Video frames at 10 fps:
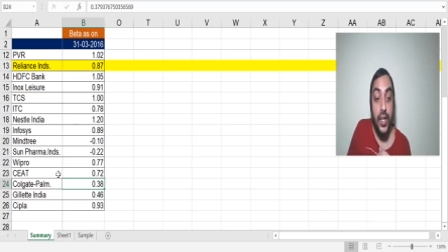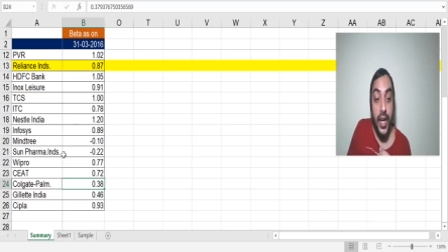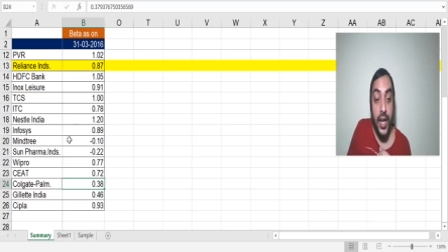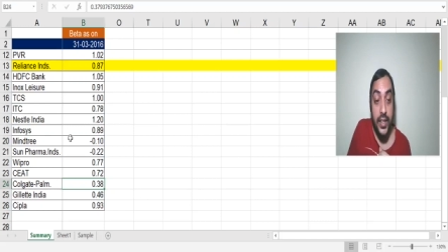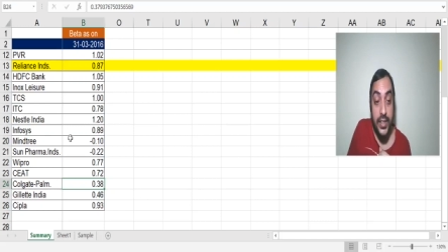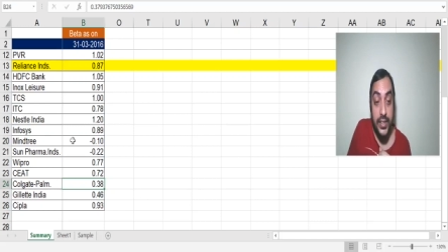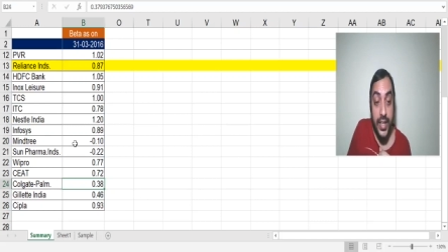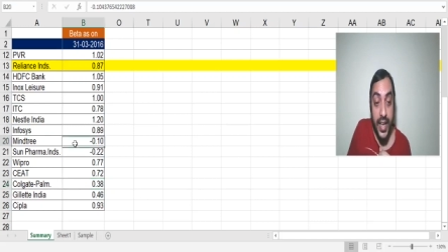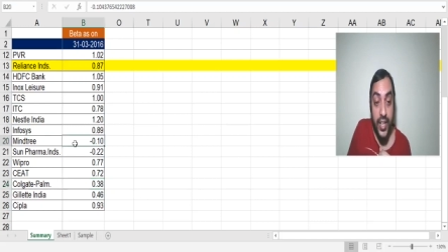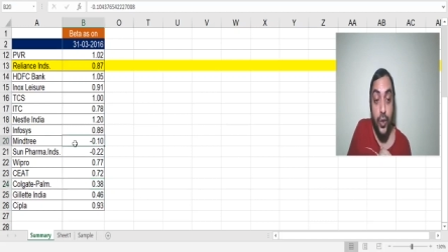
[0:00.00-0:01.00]
And this
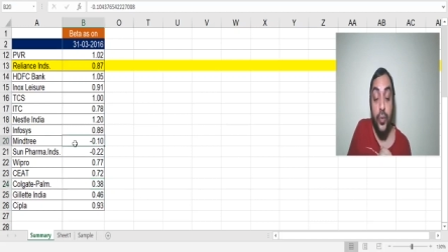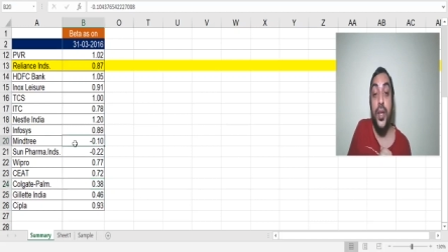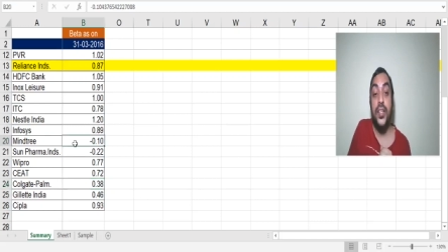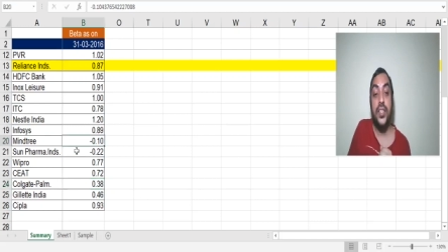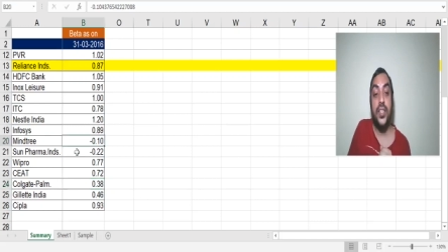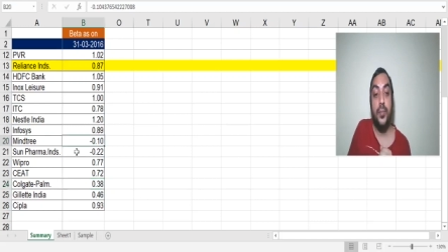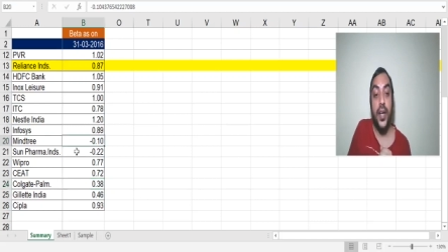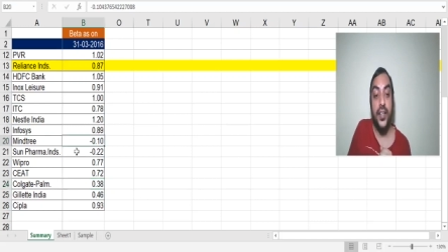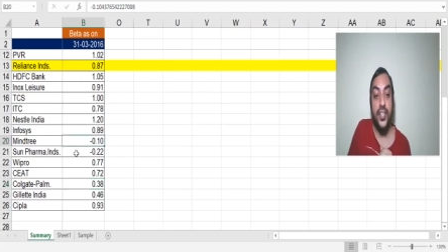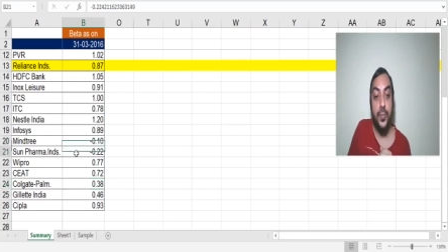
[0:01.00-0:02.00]
negative beta
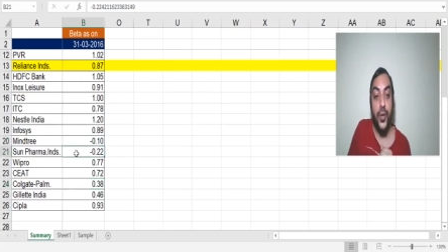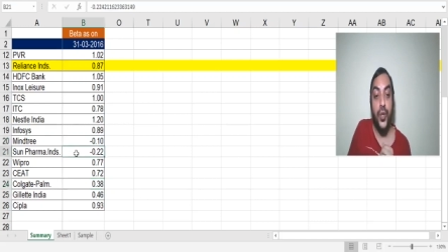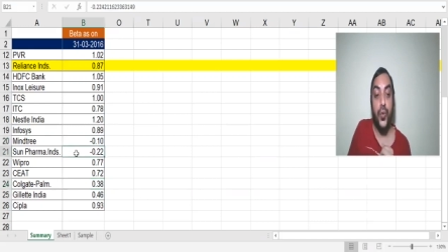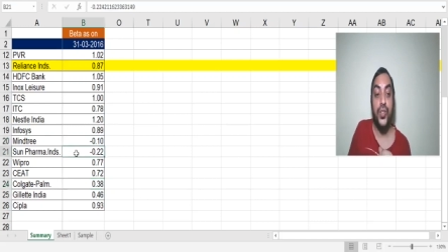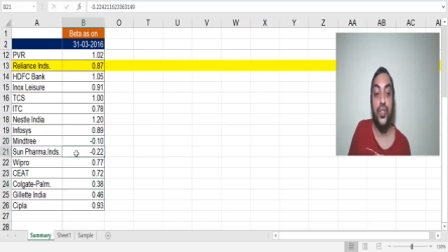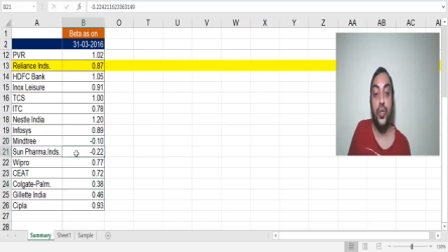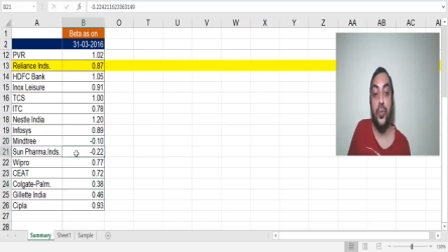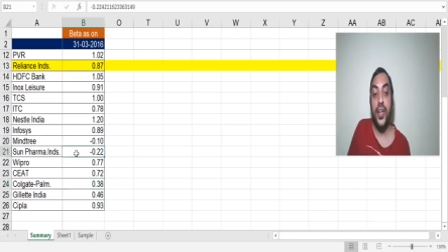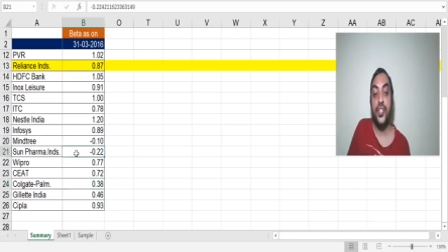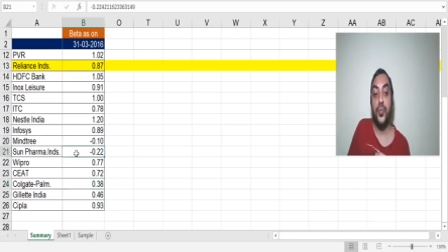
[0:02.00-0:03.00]
minus 0.10
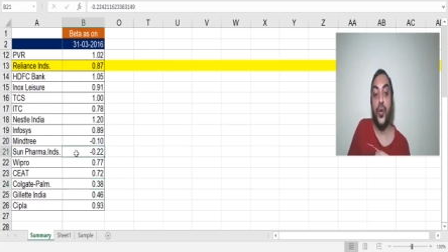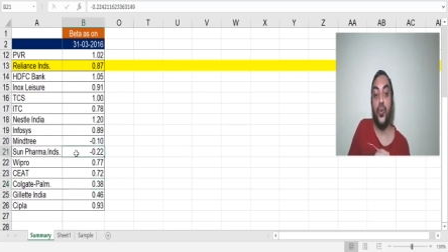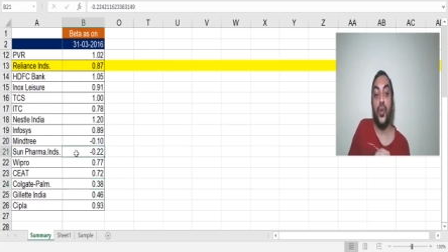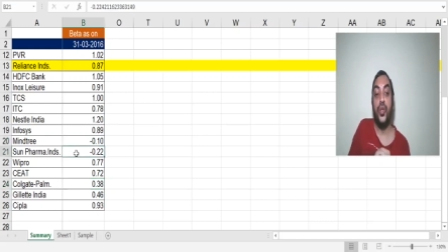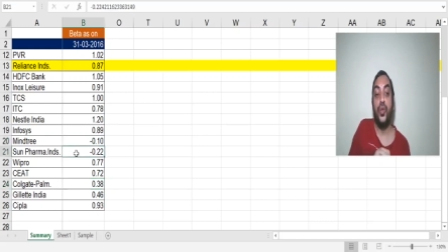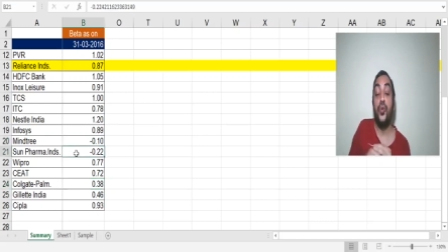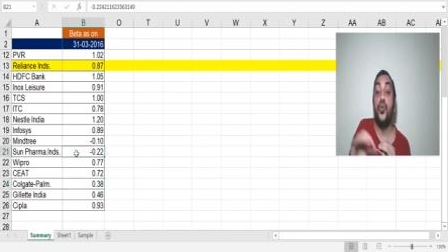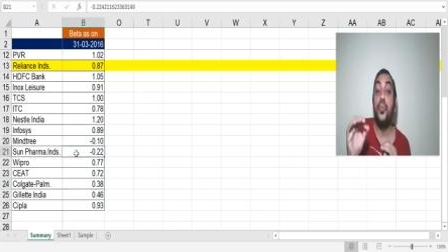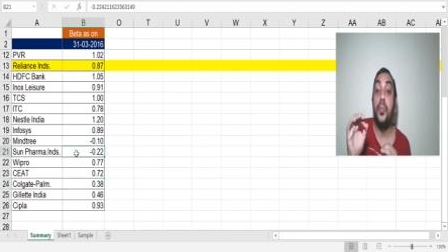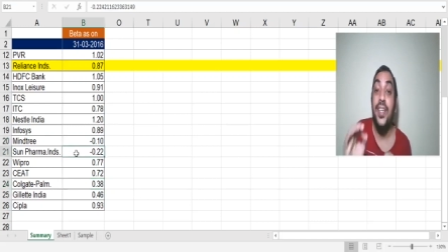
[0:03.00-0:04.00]
minus
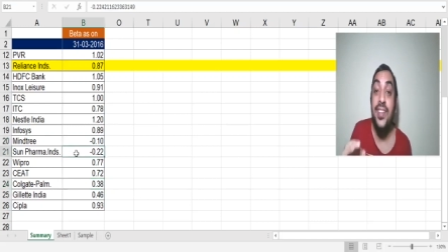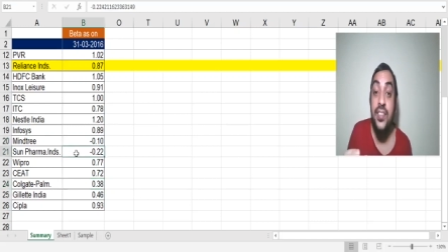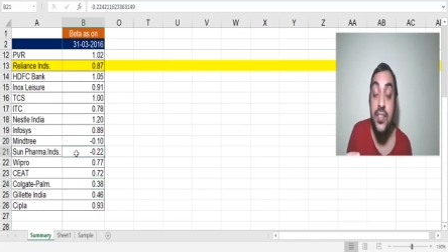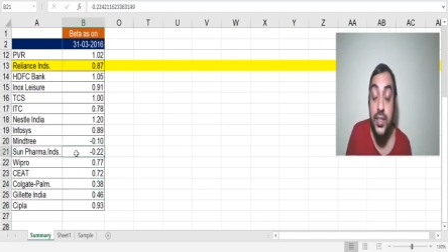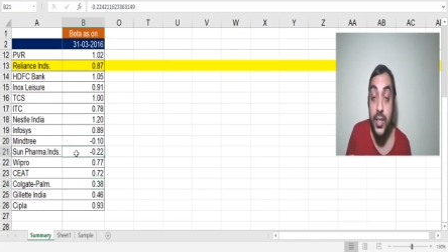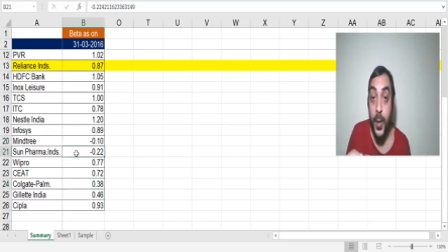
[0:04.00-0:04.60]
0.122 means